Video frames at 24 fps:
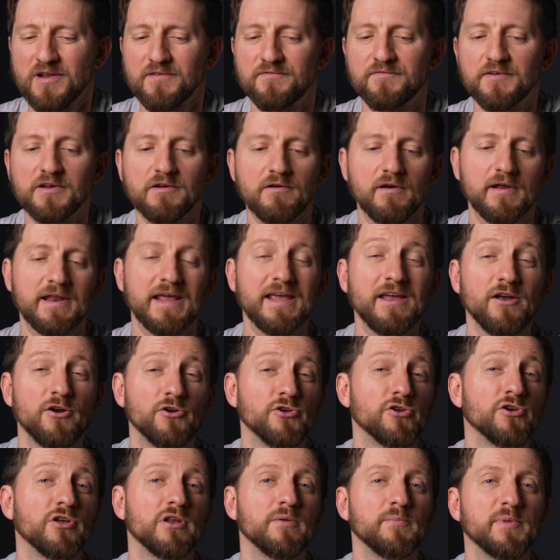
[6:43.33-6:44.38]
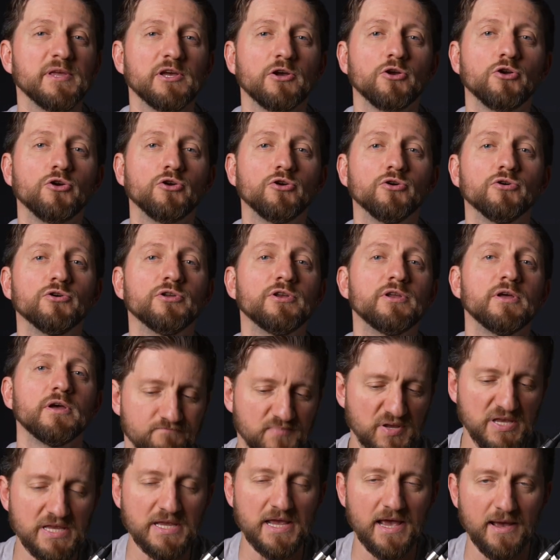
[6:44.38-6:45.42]
to figure out, hey, are you going to be a good
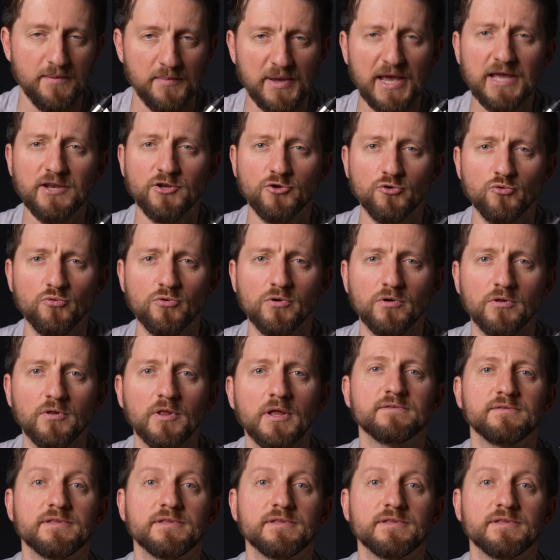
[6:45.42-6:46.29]
PM at Google?